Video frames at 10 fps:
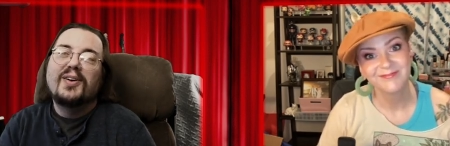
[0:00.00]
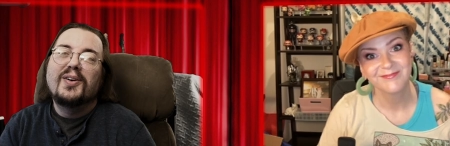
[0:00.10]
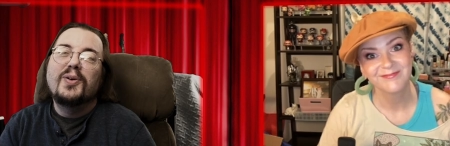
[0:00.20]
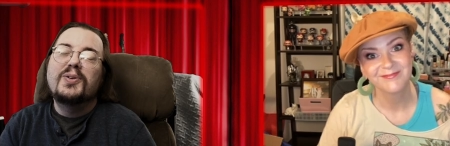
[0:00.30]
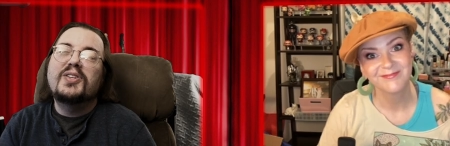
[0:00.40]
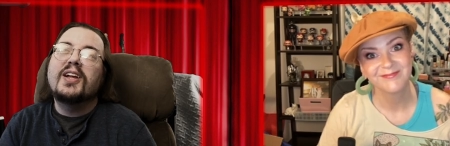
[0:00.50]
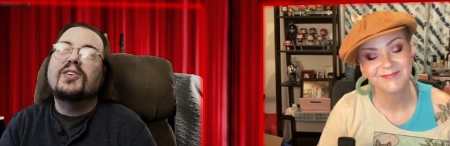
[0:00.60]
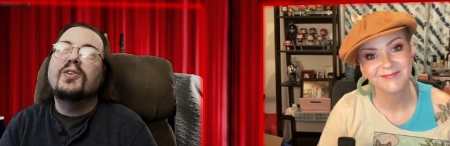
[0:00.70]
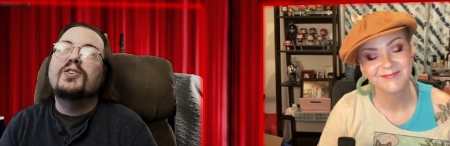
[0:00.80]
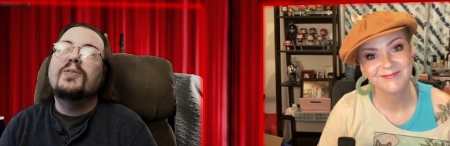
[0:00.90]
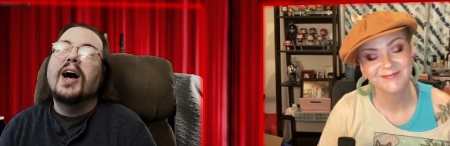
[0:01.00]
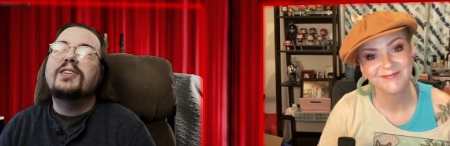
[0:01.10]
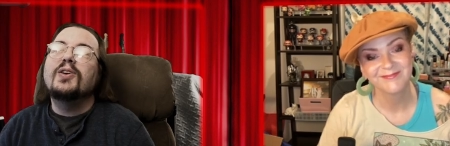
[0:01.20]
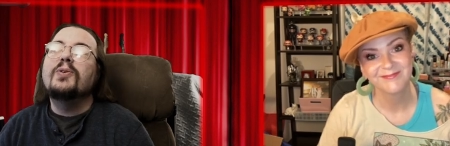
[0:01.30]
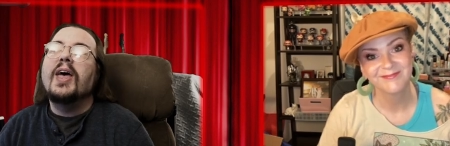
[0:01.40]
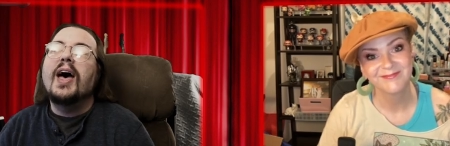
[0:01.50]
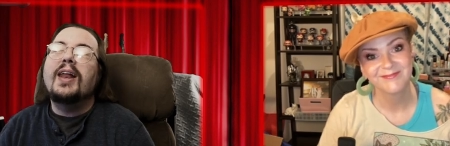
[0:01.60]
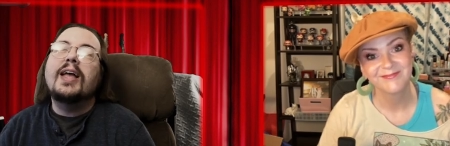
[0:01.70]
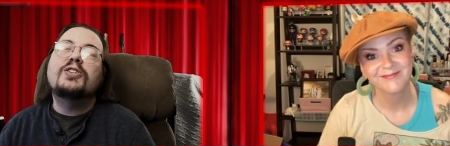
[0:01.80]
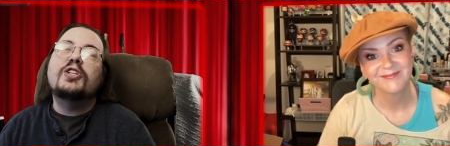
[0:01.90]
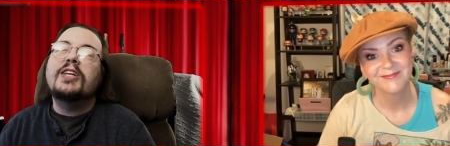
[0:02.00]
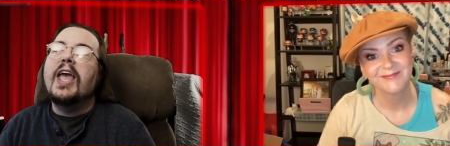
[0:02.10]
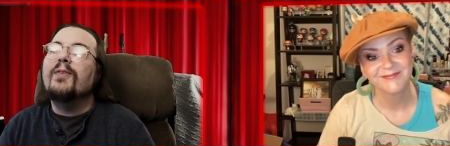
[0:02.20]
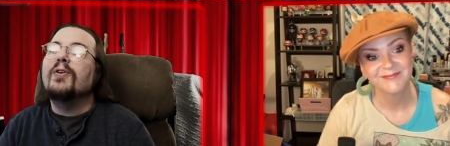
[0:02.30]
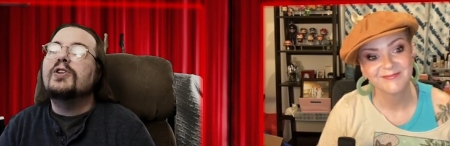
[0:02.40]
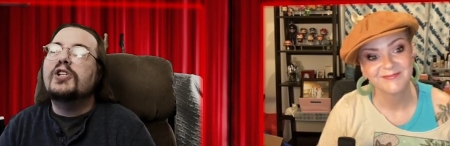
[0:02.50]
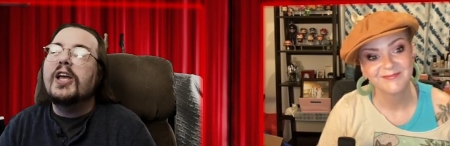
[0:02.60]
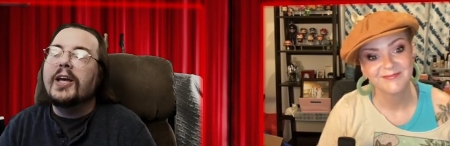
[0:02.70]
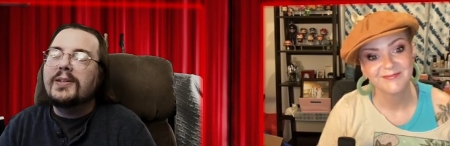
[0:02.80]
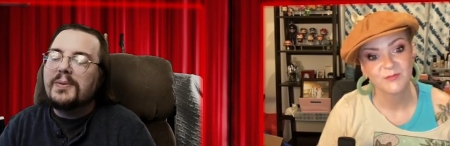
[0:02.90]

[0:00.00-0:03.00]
Speaker 1: who said, could you not do that? And she gave her it.